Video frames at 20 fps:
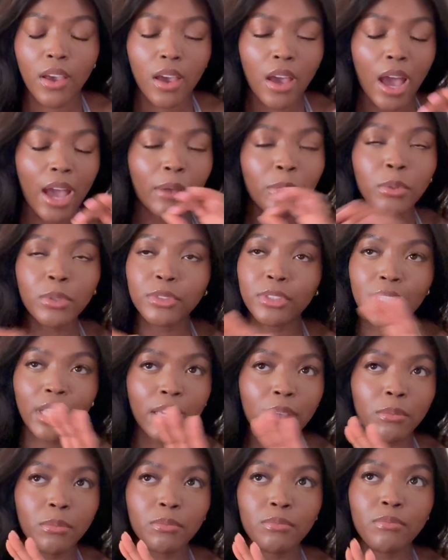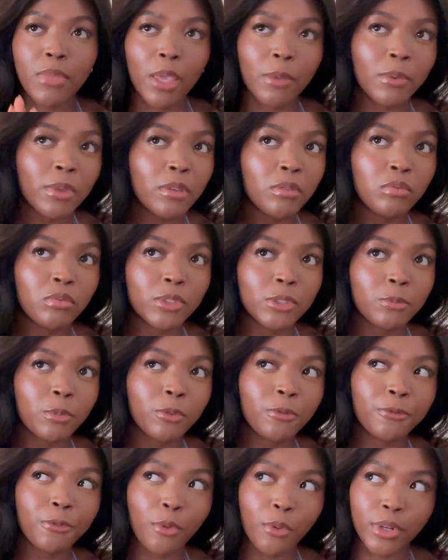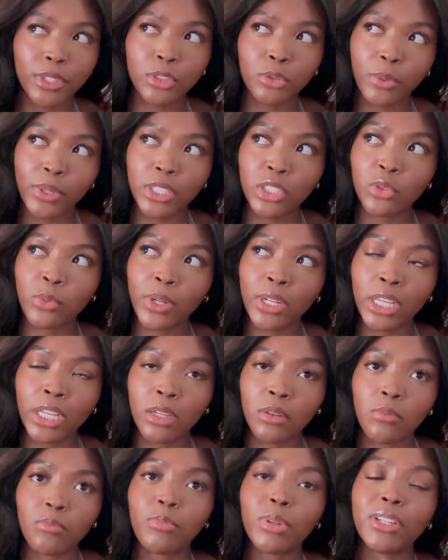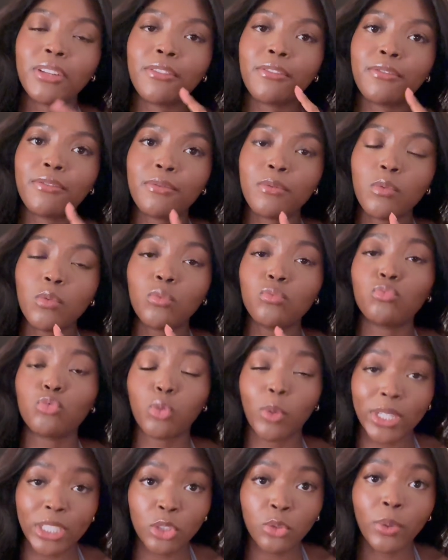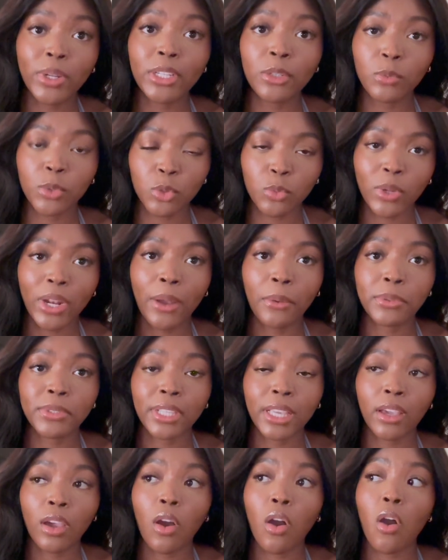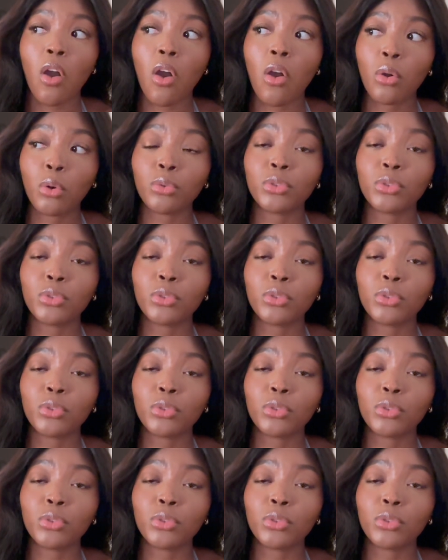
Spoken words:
I will say maybe it was before 2020, but 2020 was when I was like, oh